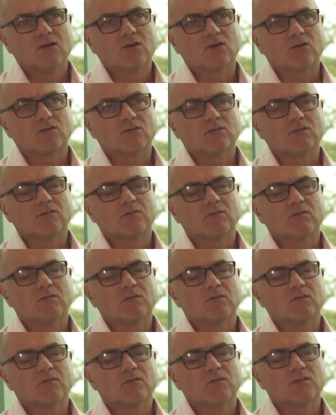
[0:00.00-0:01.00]
Look,
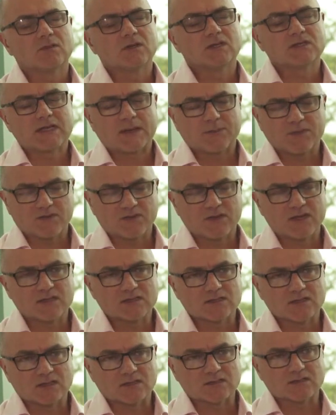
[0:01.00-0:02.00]
there's a couple of
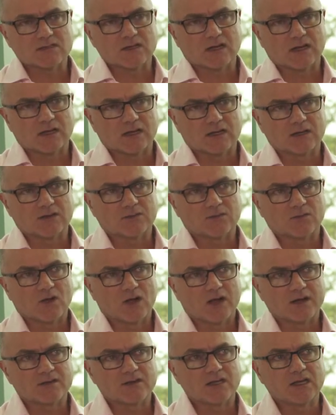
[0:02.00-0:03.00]
things that um,
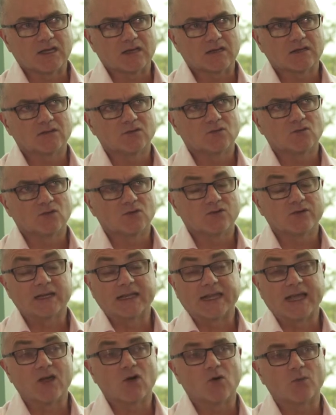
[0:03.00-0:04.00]
I think will
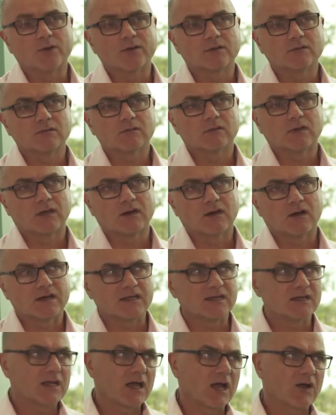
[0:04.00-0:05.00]
really help, and I'd
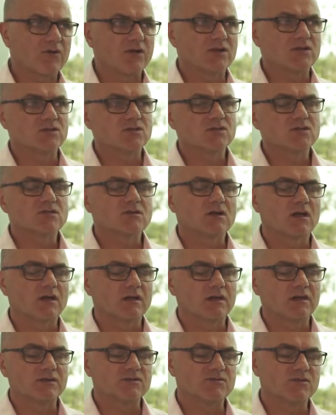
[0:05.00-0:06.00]
encourage
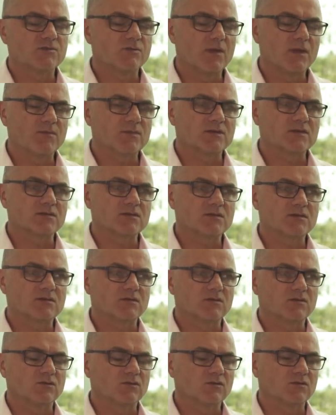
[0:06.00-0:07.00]
uh, industry members
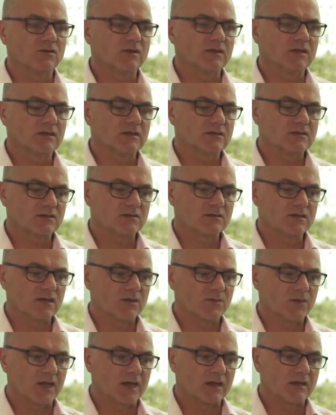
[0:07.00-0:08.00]
to uh, to think
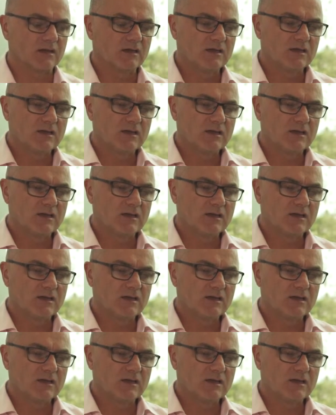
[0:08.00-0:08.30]
about.